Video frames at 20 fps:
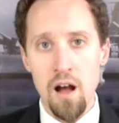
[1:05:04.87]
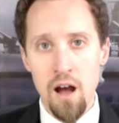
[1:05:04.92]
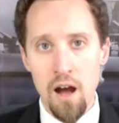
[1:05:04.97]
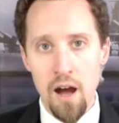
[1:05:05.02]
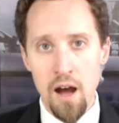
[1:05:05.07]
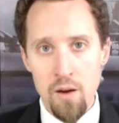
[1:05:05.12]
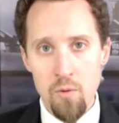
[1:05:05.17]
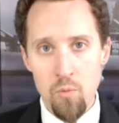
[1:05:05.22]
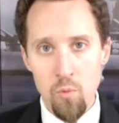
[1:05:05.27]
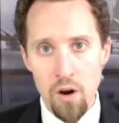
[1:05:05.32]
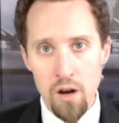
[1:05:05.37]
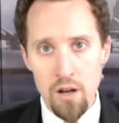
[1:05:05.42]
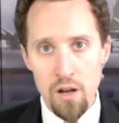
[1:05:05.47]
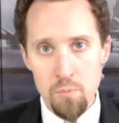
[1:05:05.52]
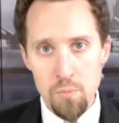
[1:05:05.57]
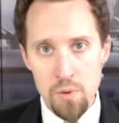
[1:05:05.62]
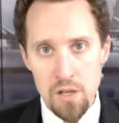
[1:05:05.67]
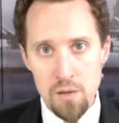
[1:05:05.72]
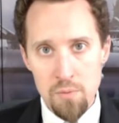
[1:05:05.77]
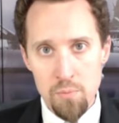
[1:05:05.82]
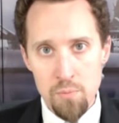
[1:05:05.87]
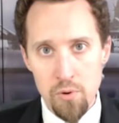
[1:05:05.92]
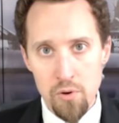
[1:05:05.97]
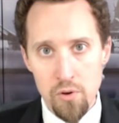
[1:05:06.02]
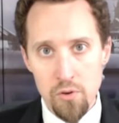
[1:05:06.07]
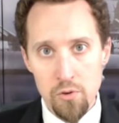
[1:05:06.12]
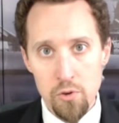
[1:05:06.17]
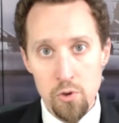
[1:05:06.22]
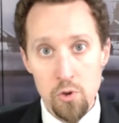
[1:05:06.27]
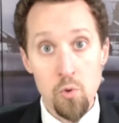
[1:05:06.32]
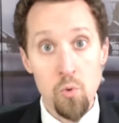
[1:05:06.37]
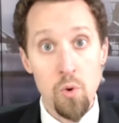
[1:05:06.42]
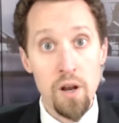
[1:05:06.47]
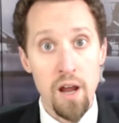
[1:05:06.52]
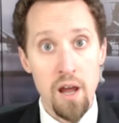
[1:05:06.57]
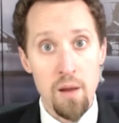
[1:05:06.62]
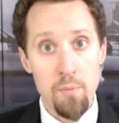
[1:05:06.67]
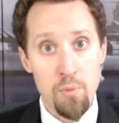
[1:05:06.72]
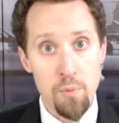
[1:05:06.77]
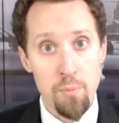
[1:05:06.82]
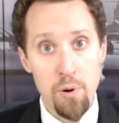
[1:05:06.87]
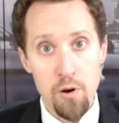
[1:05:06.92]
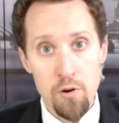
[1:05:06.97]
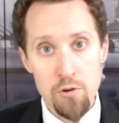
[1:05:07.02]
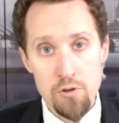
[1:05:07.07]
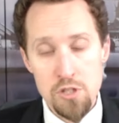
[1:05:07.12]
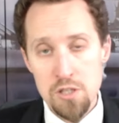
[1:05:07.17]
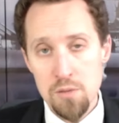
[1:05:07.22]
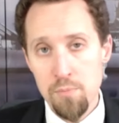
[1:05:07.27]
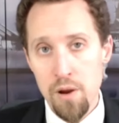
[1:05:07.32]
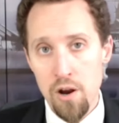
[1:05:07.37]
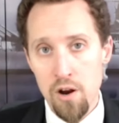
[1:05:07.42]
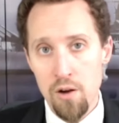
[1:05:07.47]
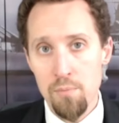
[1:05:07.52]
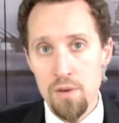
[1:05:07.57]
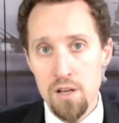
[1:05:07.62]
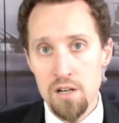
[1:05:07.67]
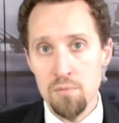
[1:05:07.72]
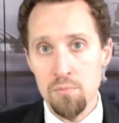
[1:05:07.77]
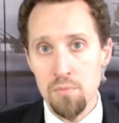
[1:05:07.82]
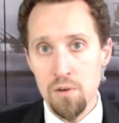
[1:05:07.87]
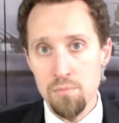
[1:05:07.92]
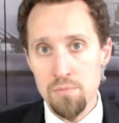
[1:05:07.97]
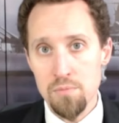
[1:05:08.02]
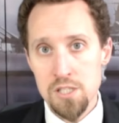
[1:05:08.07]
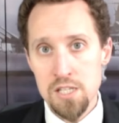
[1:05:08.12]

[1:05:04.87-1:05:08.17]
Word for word: I want people who, when I propose the bare minimum,